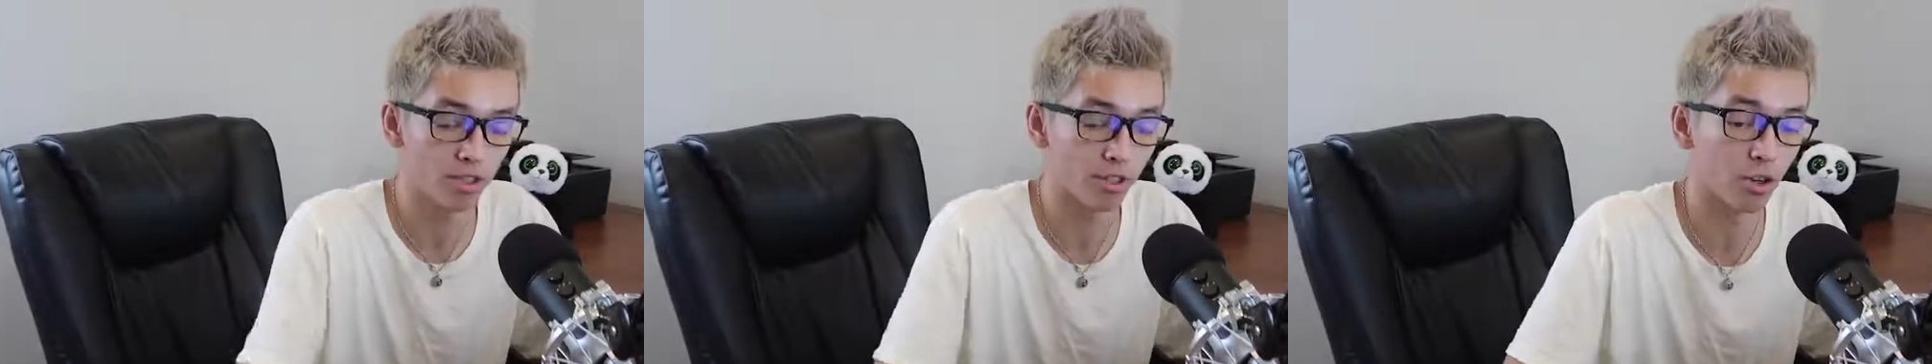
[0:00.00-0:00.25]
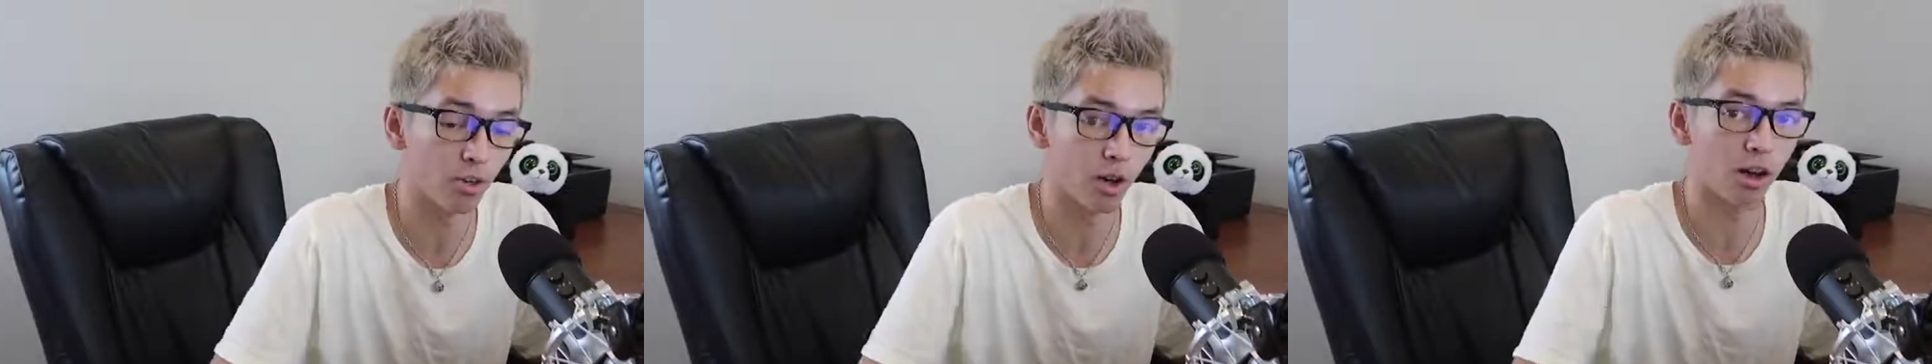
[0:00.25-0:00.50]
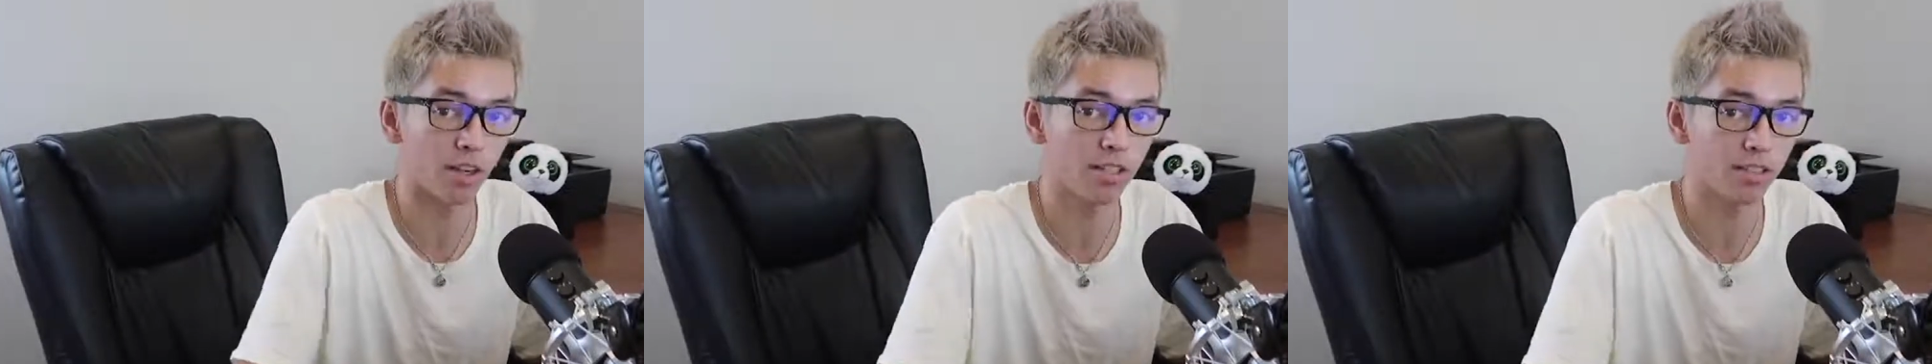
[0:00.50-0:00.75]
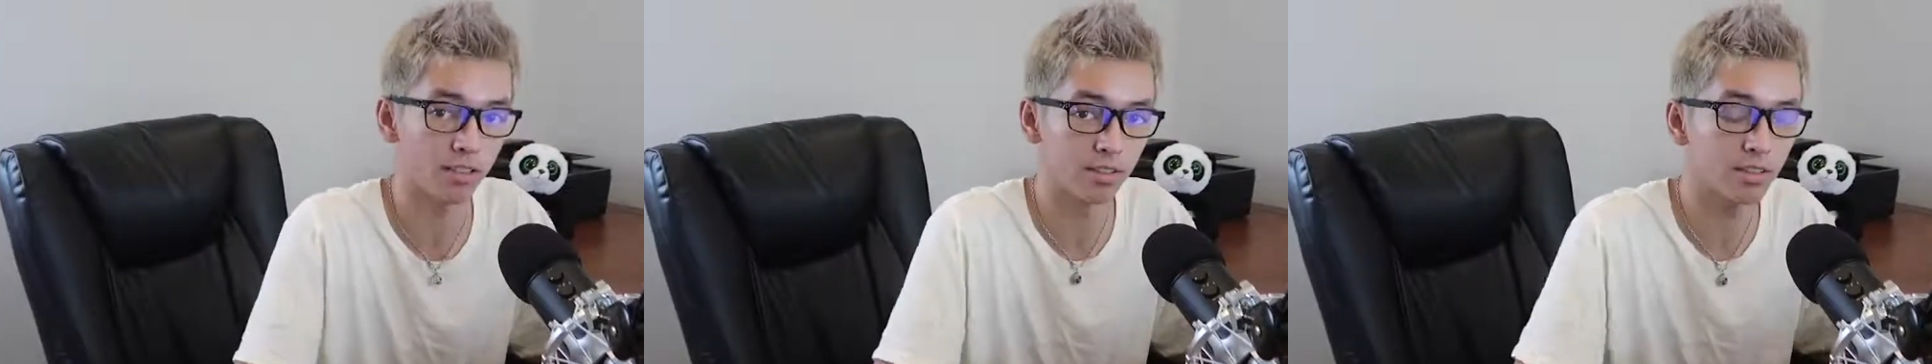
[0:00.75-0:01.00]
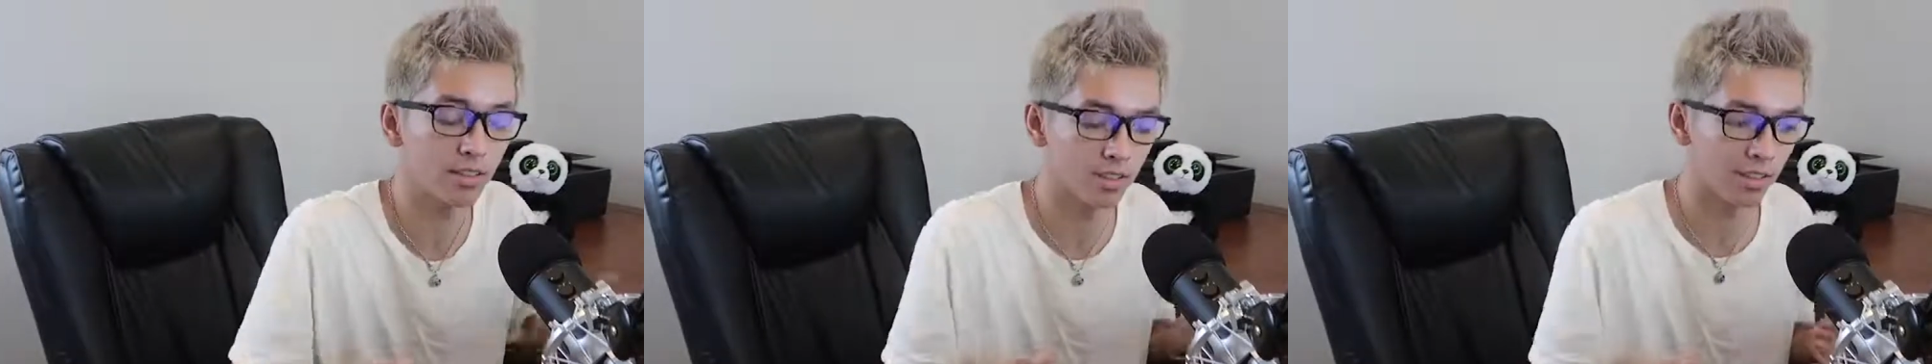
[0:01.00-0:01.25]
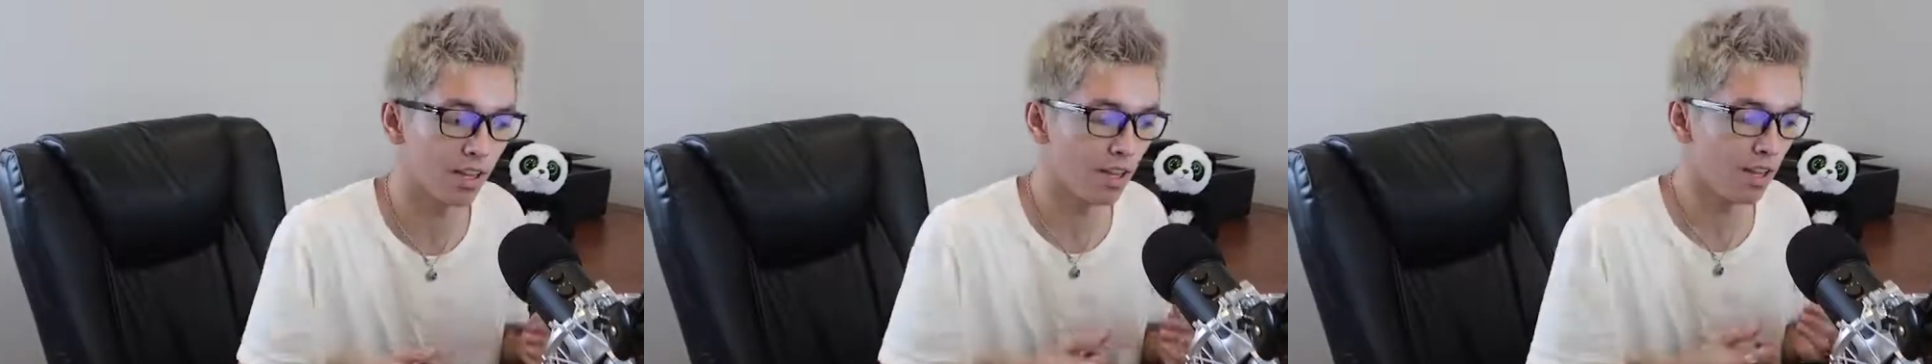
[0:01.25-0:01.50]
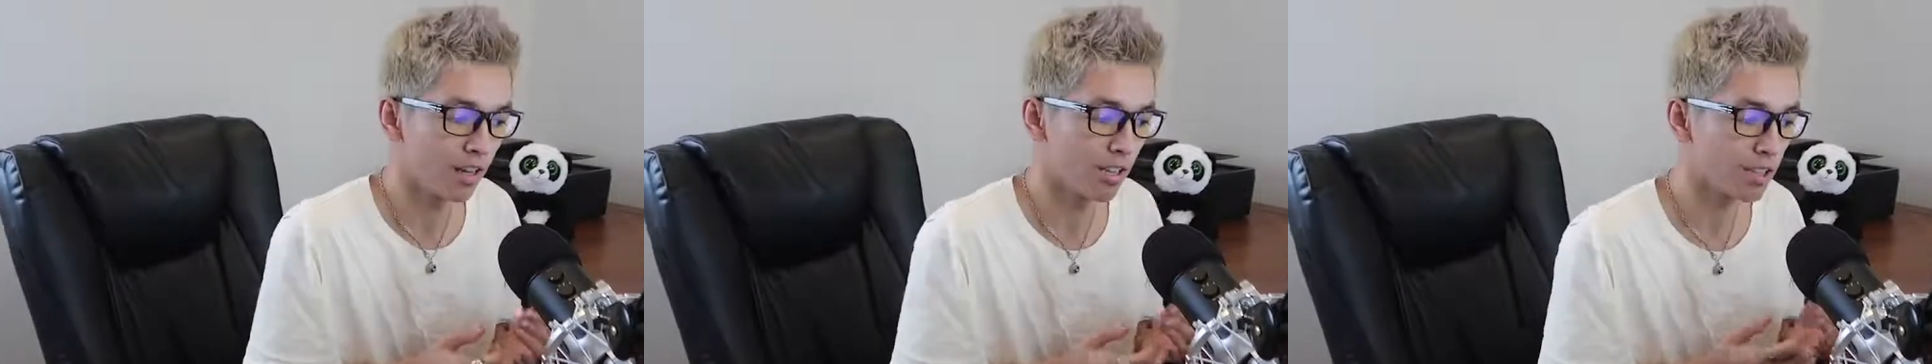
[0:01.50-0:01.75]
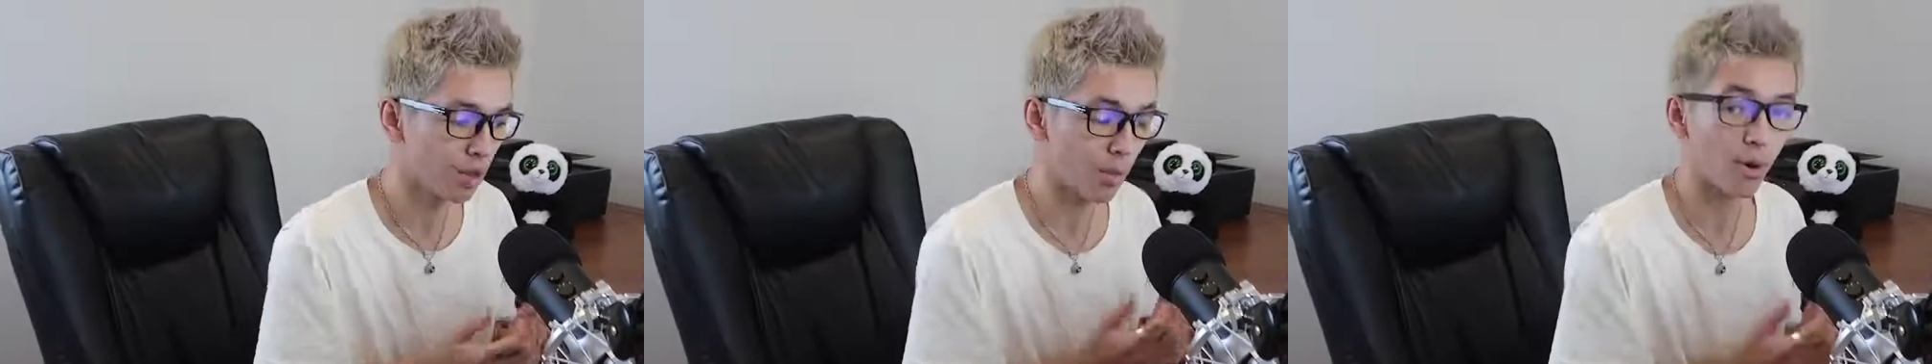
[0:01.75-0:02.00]
to their own audience, because this
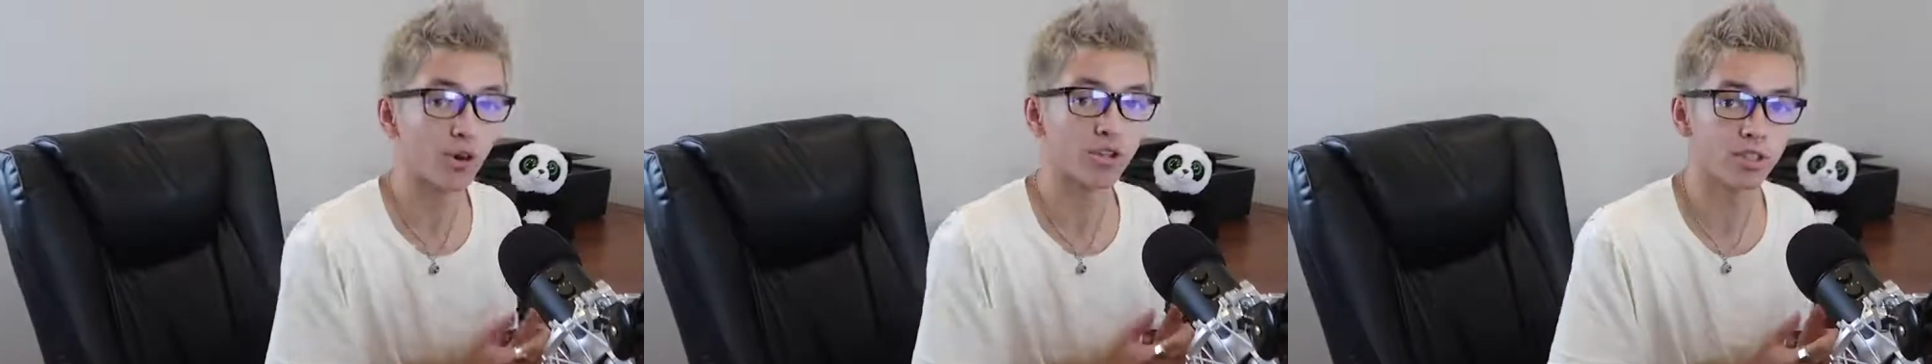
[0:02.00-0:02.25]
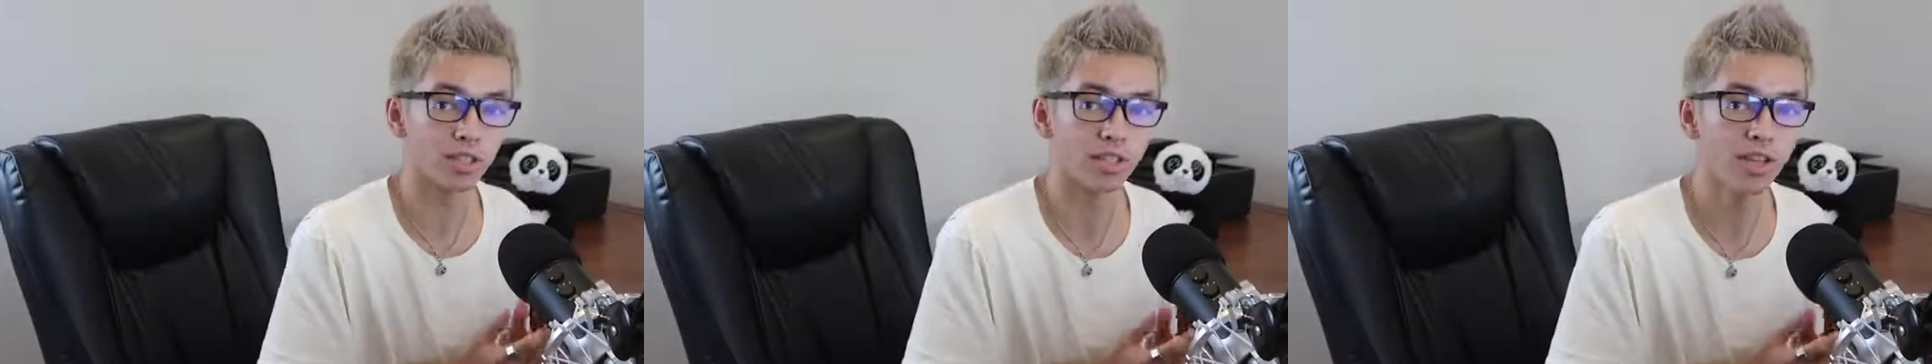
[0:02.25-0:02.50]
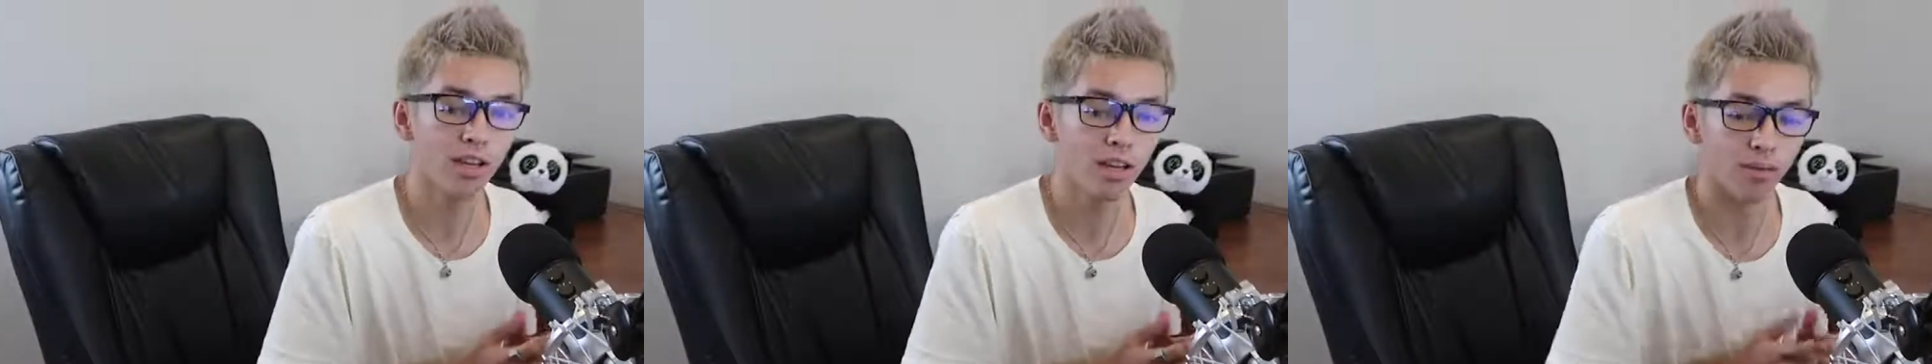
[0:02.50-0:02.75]
is a person